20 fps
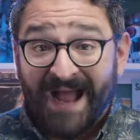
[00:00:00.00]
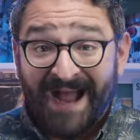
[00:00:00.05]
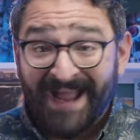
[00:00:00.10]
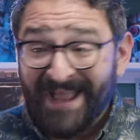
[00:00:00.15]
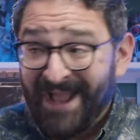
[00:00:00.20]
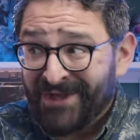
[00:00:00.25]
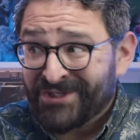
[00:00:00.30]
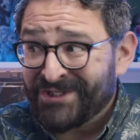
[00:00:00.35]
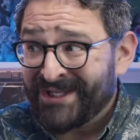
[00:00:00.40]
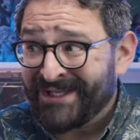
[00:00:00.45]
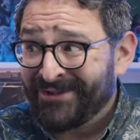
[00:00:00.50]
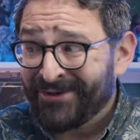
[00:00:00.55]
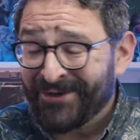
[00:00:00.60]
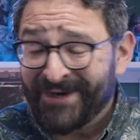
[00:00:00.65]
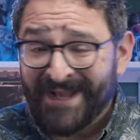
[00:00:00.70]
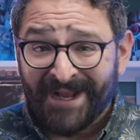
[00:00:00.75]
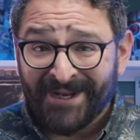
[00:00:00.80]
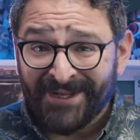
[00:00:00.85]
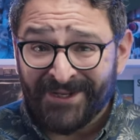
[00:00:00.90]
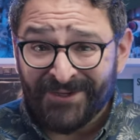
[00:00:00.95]
I actually
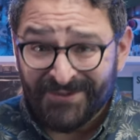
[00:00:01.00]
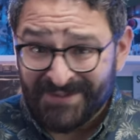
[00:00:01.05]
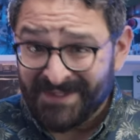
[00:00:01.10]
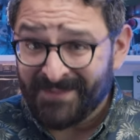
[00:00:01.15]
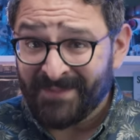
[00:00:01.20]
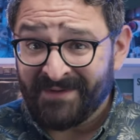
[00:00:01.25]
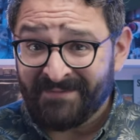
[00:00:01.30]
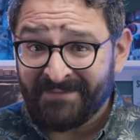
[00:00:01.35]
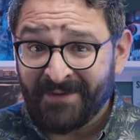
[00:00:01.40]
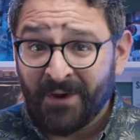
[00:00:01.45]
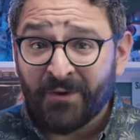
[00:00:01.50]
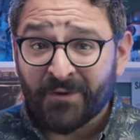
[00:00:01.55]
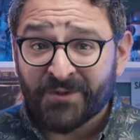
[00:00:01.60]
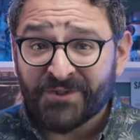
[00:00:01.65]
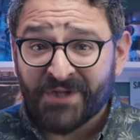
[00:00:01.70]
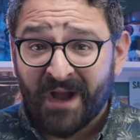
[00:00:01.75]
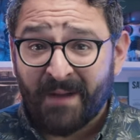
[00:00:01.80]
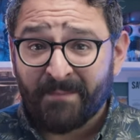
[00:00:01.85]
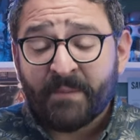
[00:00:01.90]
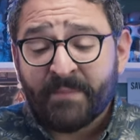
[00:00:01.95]
learned how to use them in
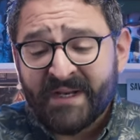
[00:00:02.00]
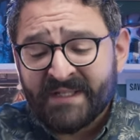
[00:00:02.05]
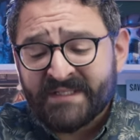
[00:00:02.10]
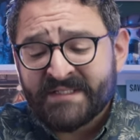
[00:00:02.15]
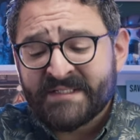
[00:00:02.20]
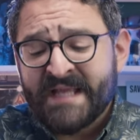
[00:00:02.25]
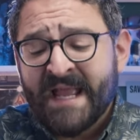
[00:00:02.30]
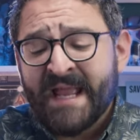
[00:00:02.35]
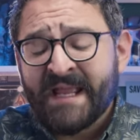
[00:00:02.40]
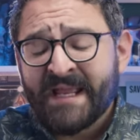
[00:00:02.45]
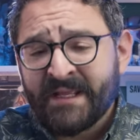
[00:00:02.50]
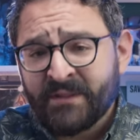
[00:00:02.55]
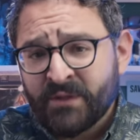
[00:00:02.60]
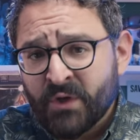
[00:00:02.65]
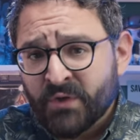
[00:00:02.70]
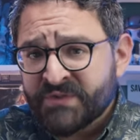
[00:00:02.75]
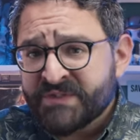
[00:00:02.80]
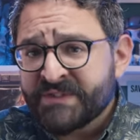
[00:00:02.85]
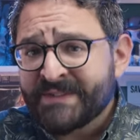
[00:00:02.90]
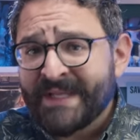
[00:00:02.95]
Photoshop, but it's taking
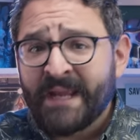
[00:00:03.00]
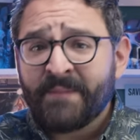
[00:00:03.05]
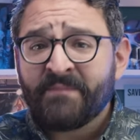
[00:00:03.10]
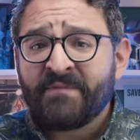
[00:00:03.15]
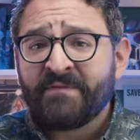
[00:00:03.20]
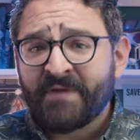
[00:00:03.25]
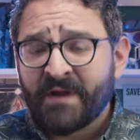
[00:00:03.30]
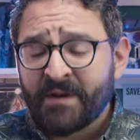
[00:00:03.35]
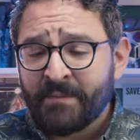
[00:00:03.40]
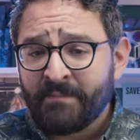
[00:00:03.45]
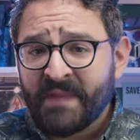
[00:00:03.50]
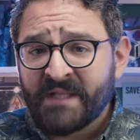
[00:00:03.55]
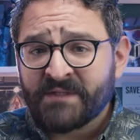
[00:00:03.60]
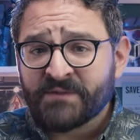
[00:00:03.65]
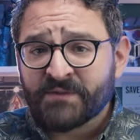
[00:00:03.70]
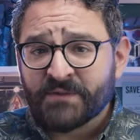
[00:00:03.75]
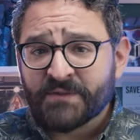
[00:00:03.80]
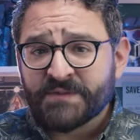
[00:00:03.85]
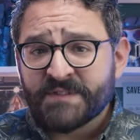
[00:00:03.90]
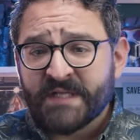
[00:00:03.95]
those same
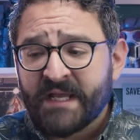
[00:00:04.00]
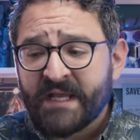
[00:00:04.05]
fundamentals